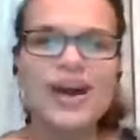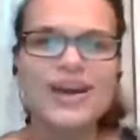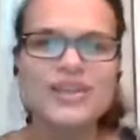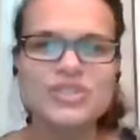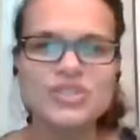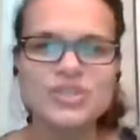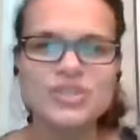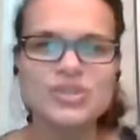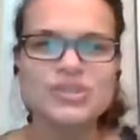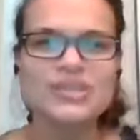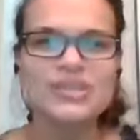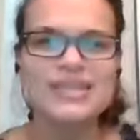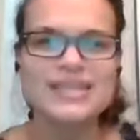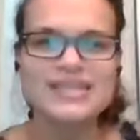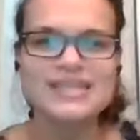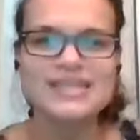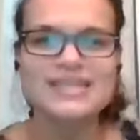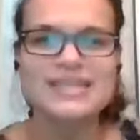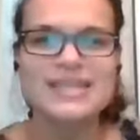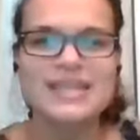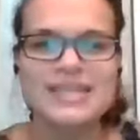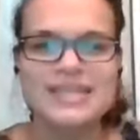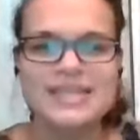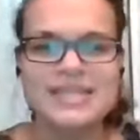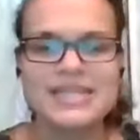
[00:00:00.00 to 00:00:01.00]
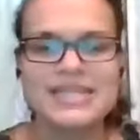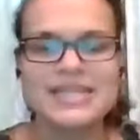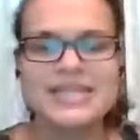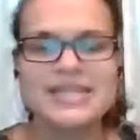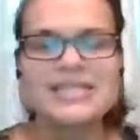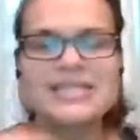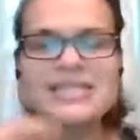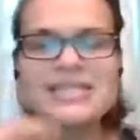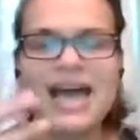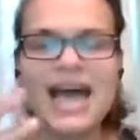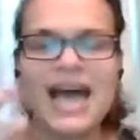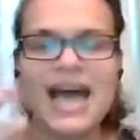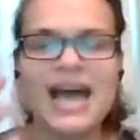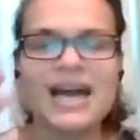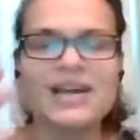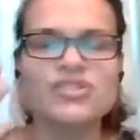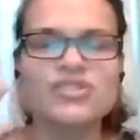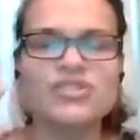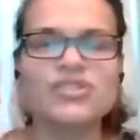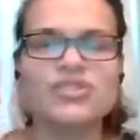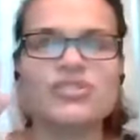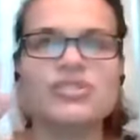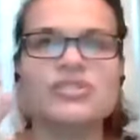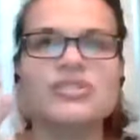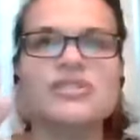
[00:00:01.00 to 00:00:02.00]
as you're listening to this
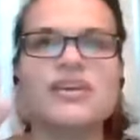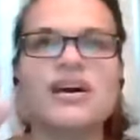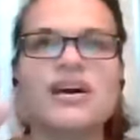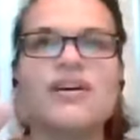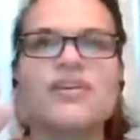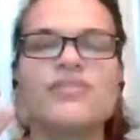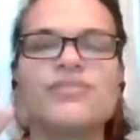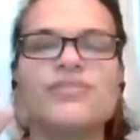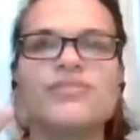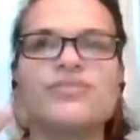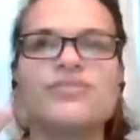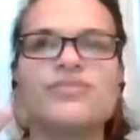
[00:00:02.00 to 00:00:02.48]
ask yourself